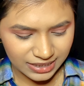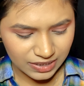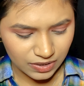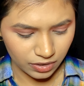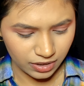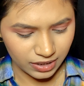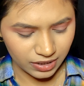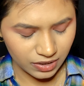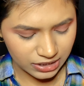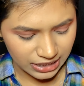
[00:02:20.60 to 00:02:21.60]
good. It looks
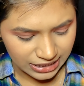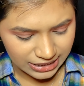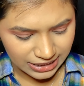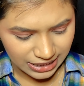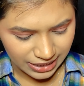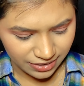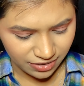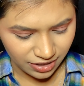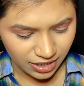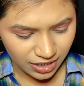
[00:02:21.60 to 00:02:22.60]
nice and glittery.
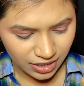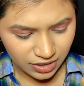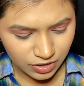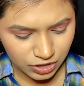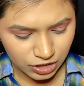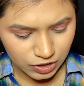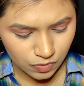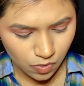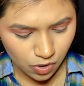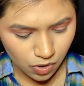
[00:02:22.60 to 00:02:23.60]
Just
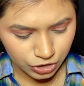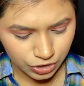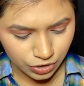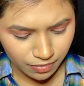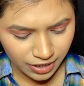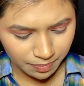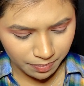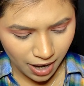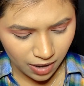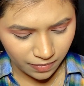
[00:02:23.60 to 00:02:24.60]
swatch it on my
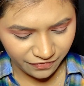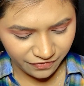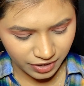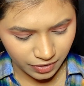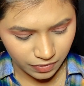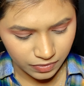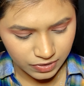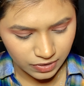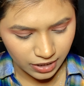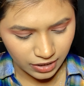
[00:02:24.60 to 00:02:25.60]
palm for you so
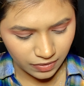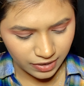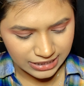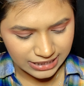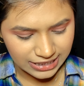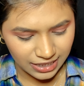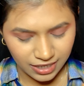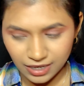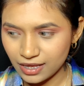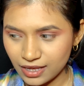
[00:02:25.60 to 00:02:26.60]
that you can see
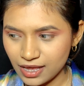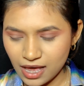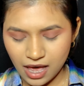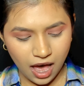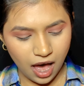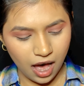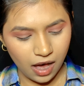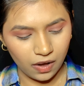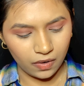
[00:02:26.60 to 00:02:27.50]
how